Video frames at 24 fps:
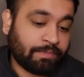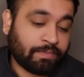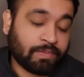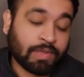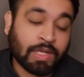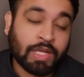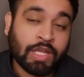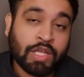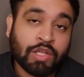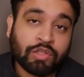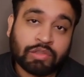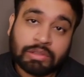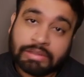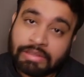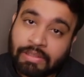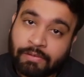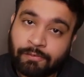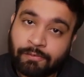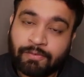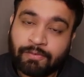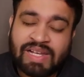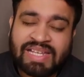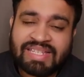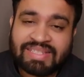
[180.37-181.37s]
So the
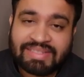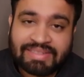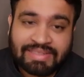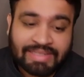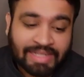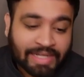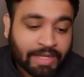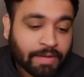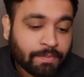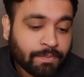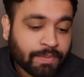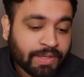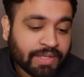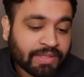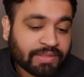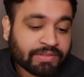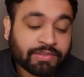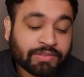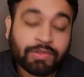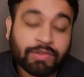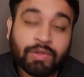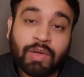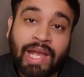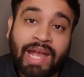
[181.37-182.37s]
first step is you
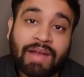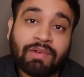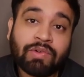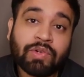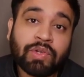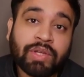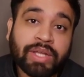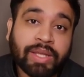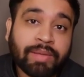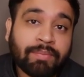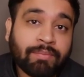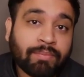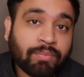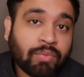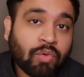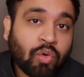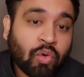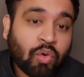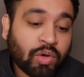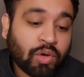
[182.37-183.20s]
have to import